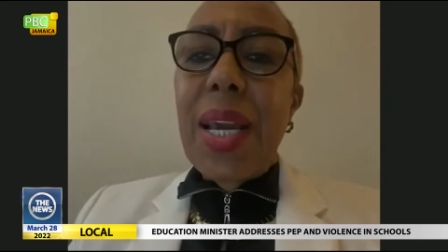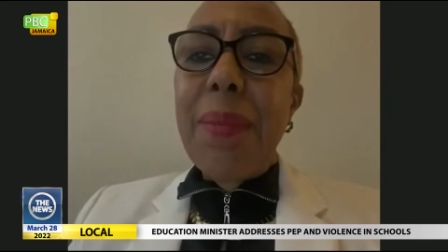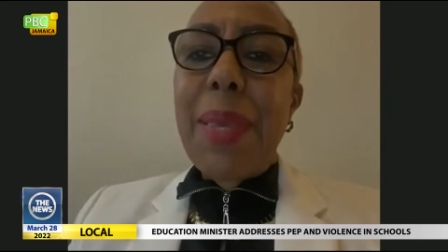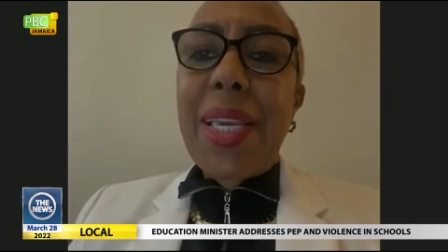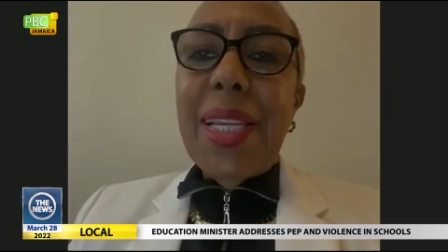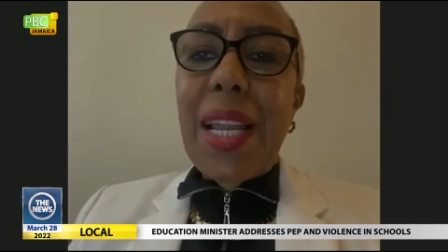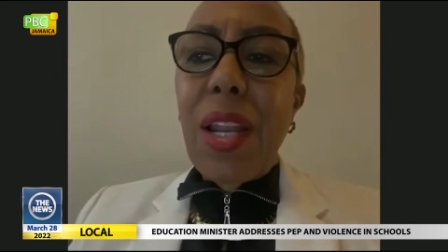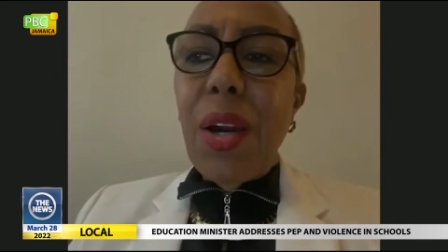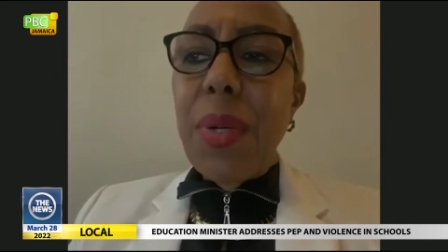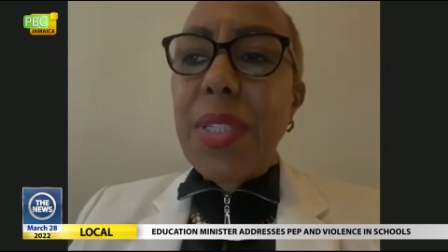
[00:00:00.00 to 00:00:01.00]
making
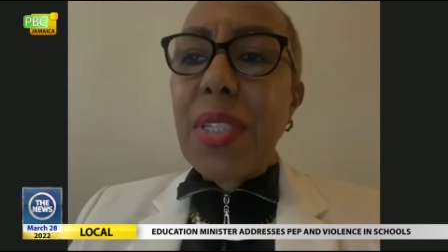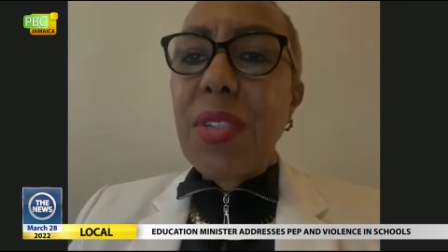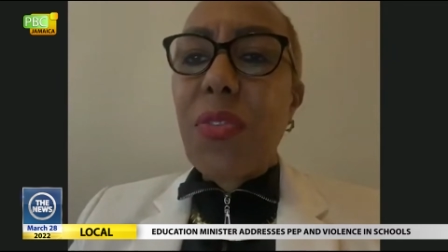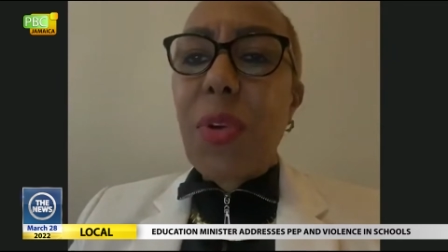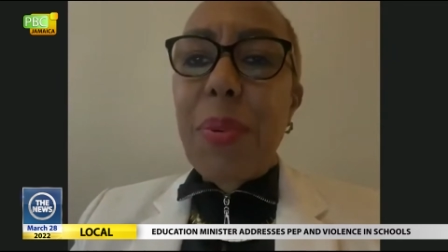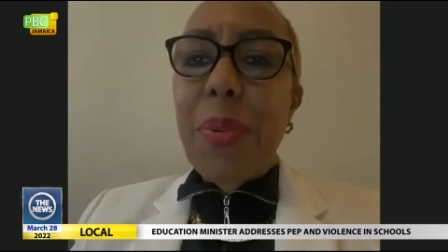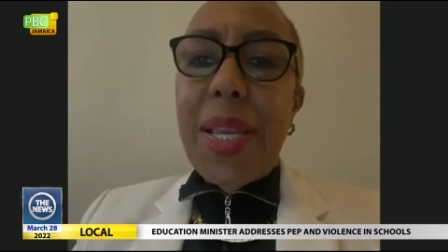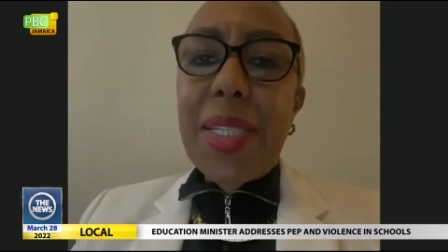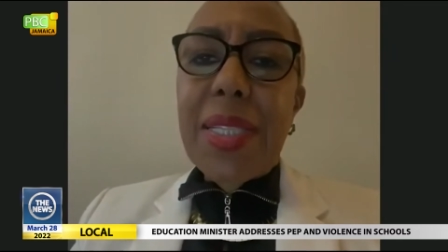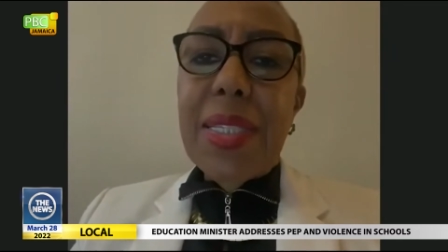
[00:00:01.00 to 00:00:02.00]
allowance for
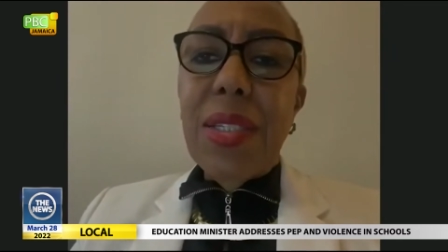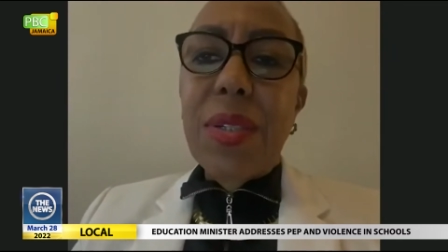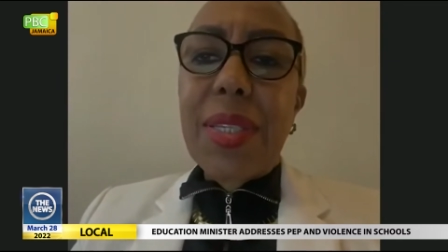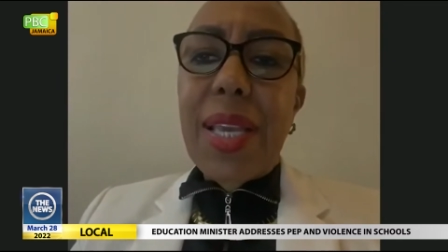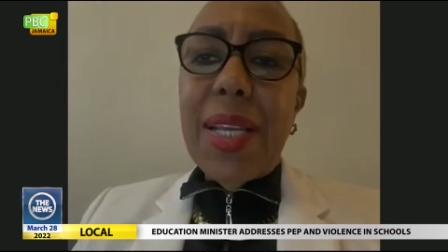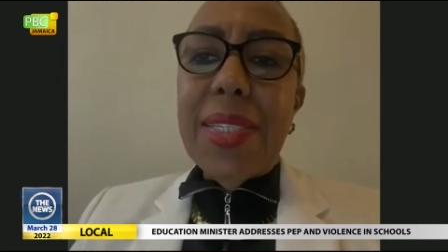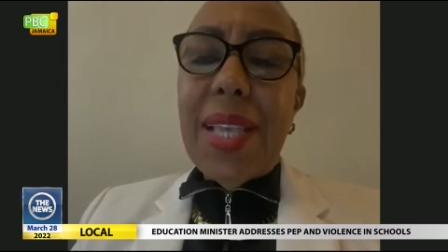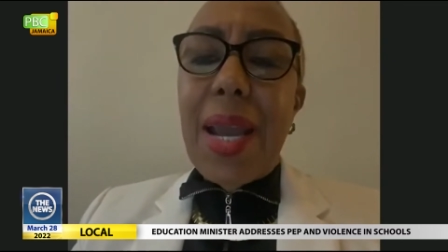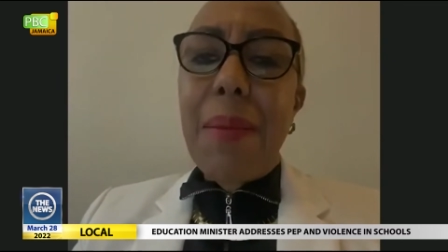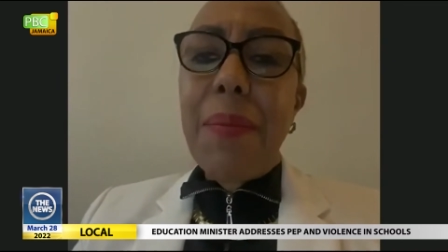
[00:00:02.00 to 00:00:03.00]
breaks during the
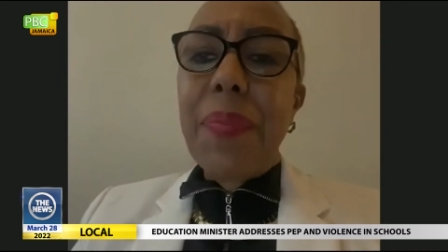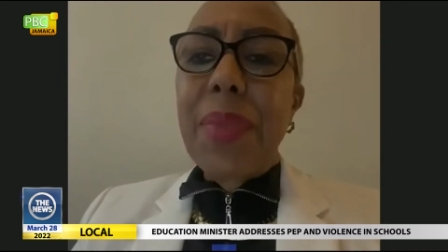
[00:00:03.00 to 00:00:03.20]
exam,